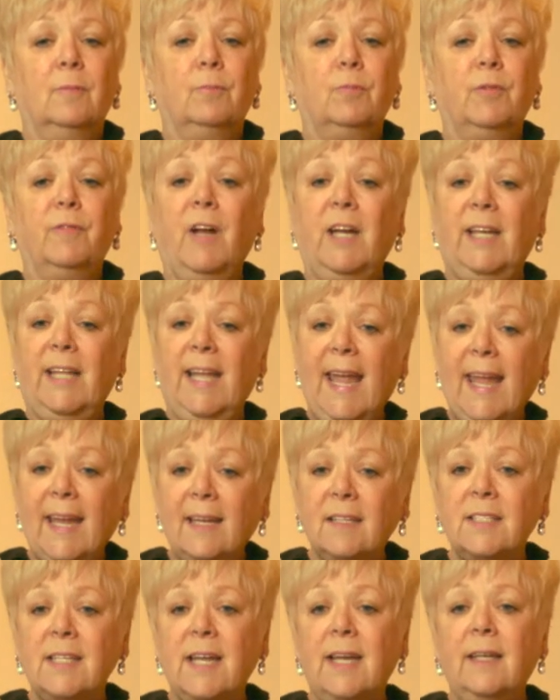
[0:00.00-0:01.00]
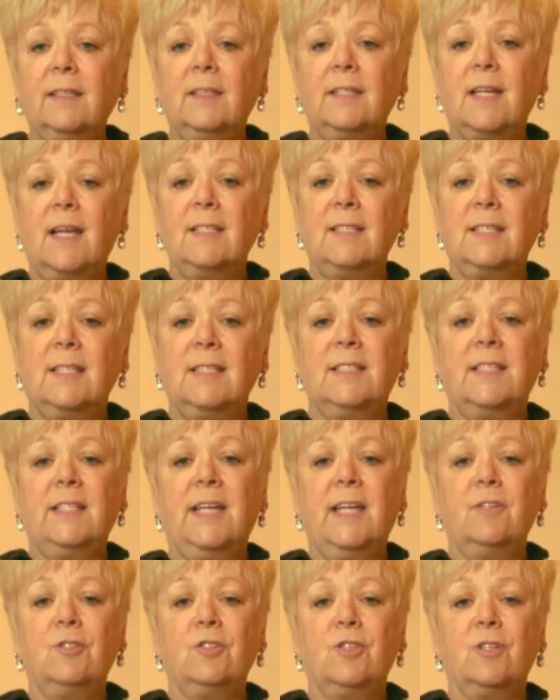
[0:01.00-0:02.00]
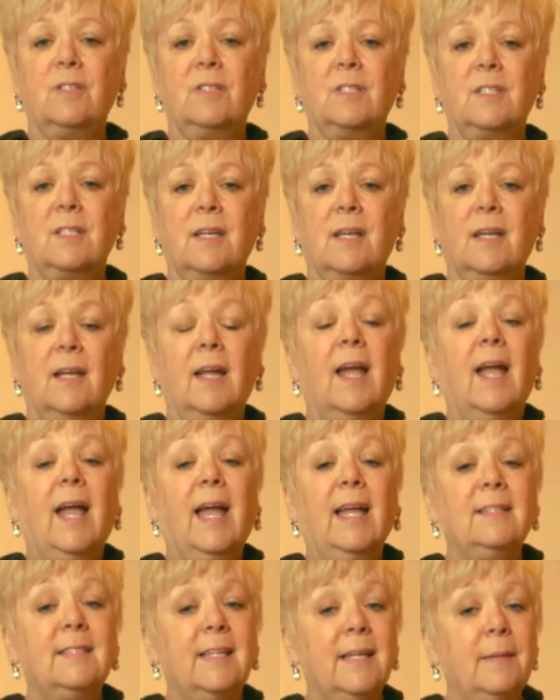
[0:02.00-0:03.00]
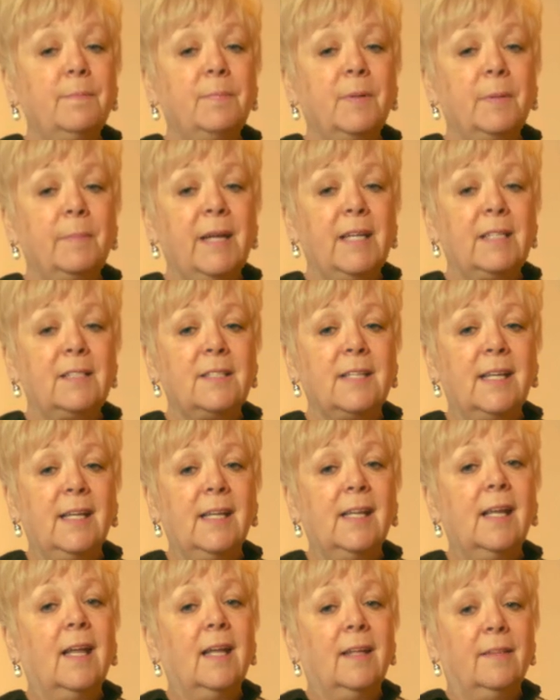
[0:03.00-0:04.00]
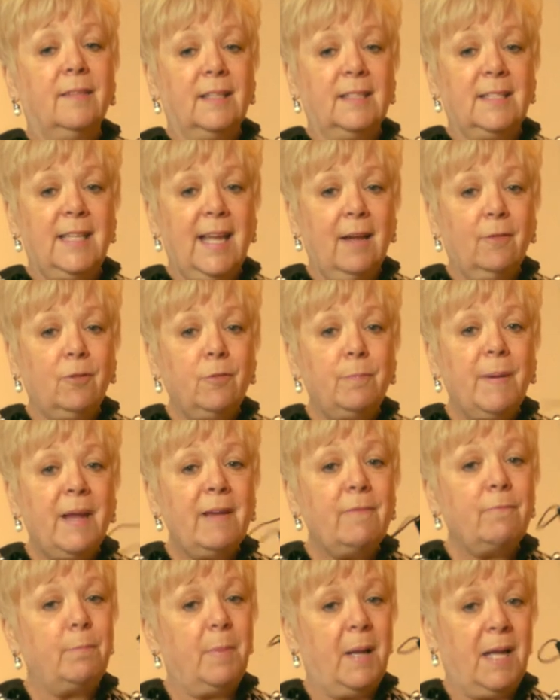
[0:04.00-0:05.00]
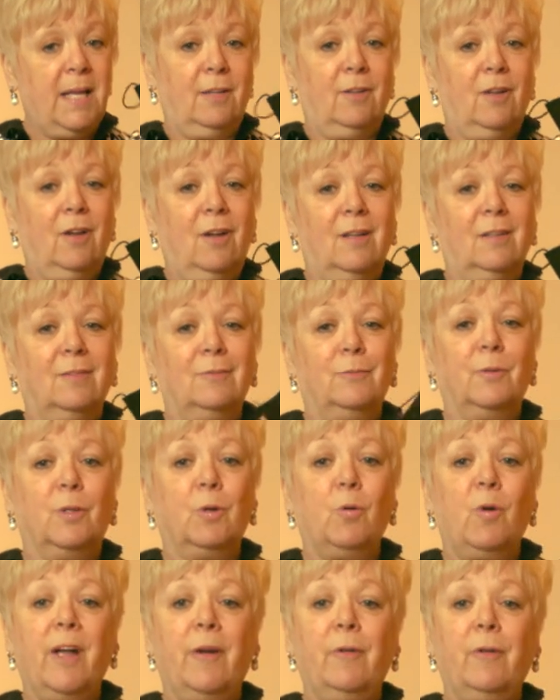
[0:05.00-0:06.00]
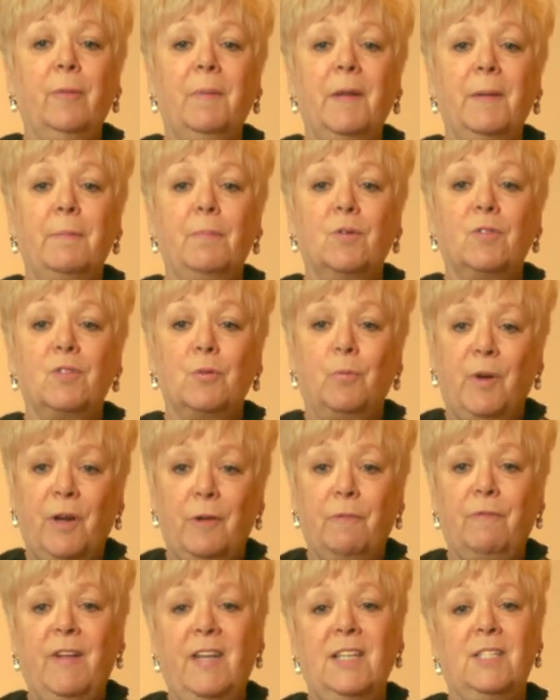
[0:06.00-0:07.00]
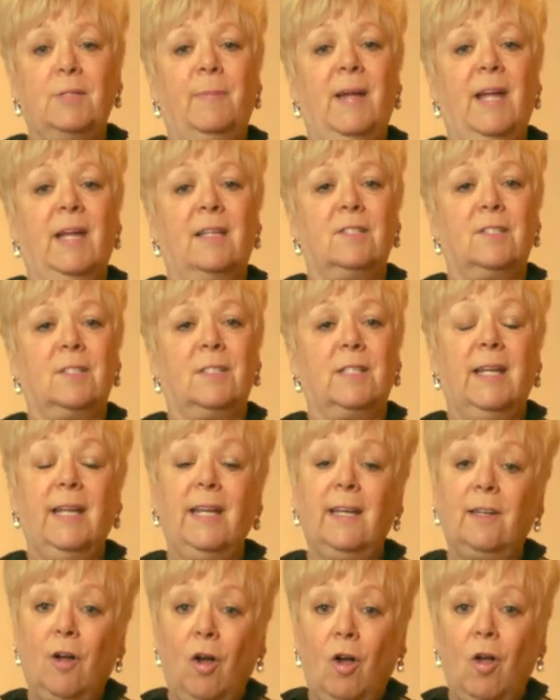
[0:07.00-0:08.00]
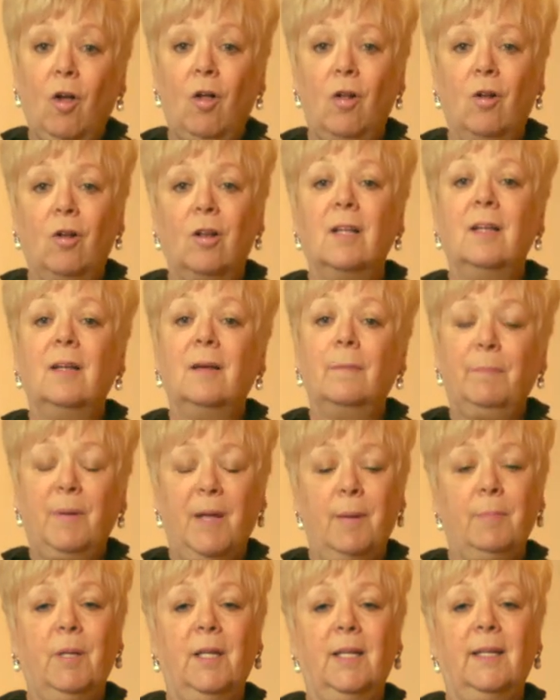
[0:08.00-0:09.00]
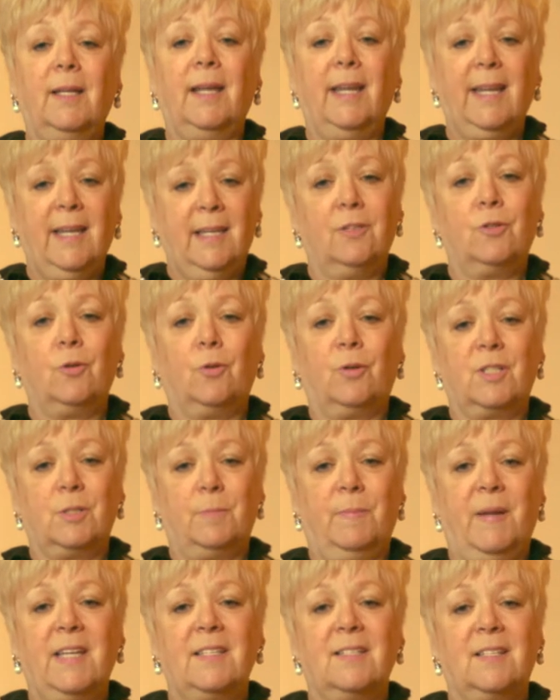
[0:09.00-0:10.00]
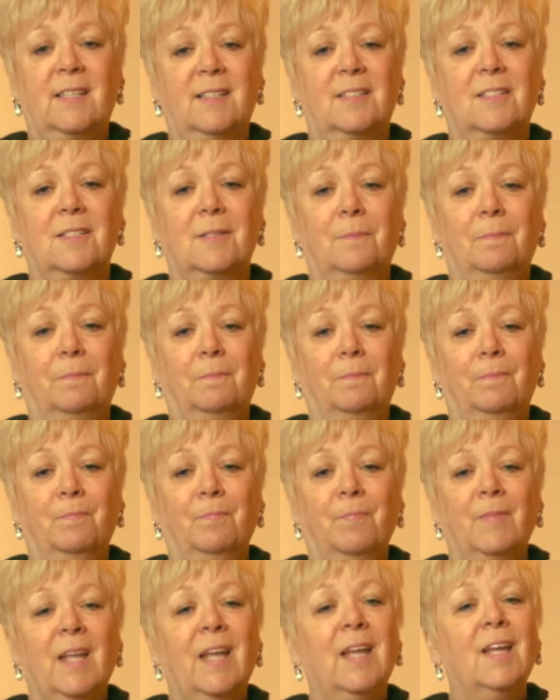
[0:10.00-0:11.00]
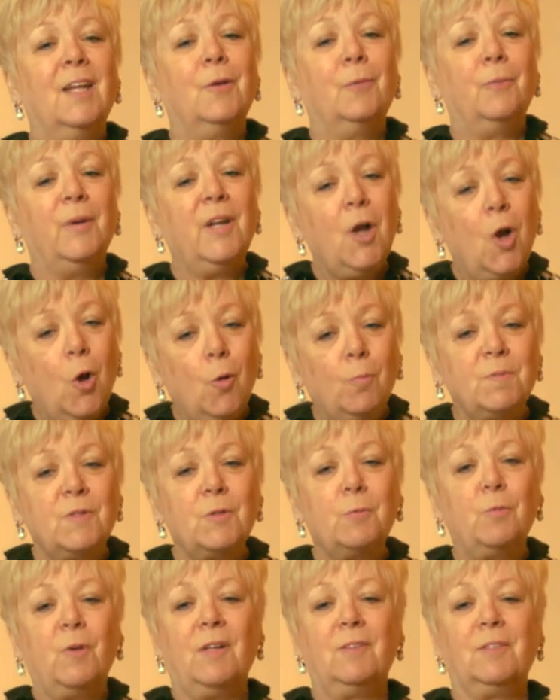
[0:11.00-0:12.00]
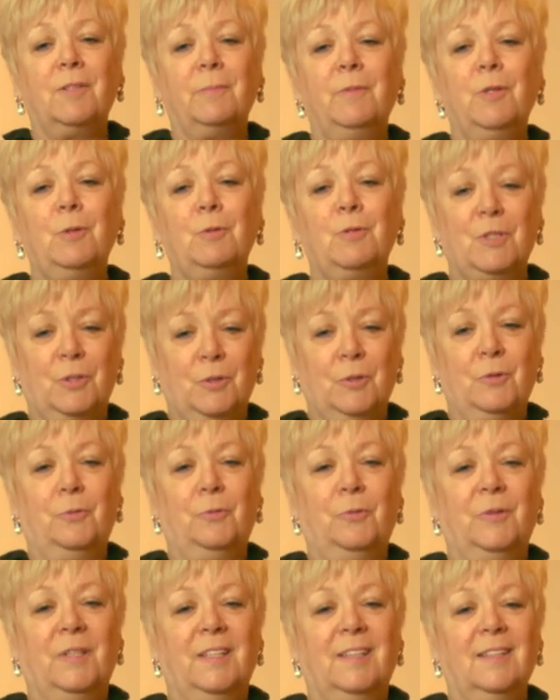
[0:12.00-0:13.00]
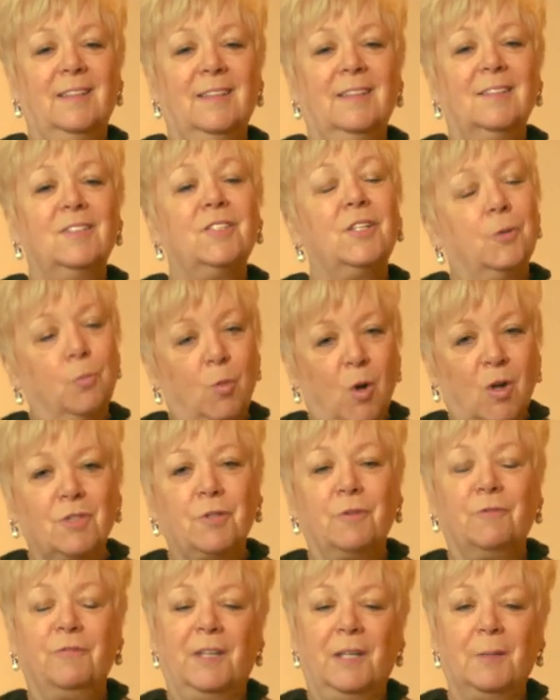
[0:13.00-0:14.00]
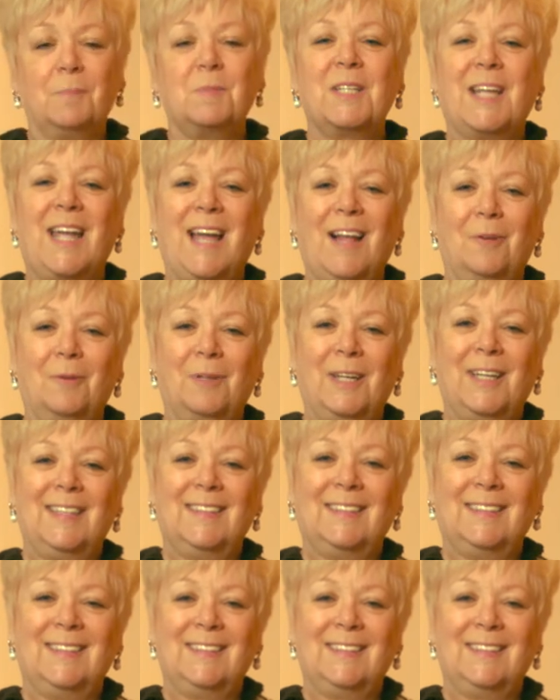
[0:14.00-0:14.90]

providing hand sanitizing stations, and implementing the Town of Banff bylaw requiring people to wear face masks in all public indoor spaces. We hope to welcome you soon to the Walter Phillips Gallery.